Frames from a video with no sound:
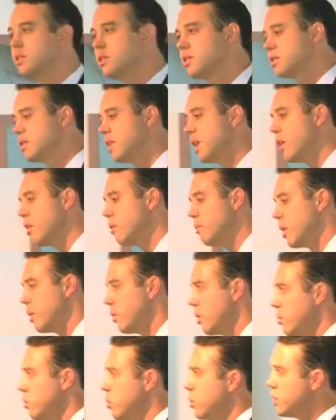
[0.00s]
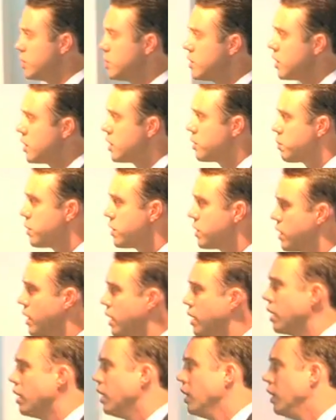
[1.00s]
and it's now about
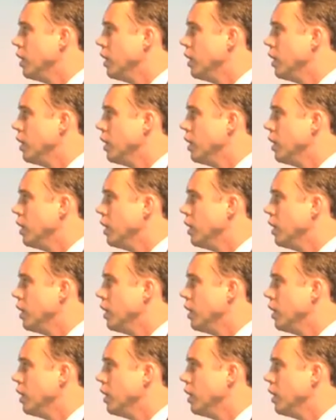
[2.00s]
1.6%.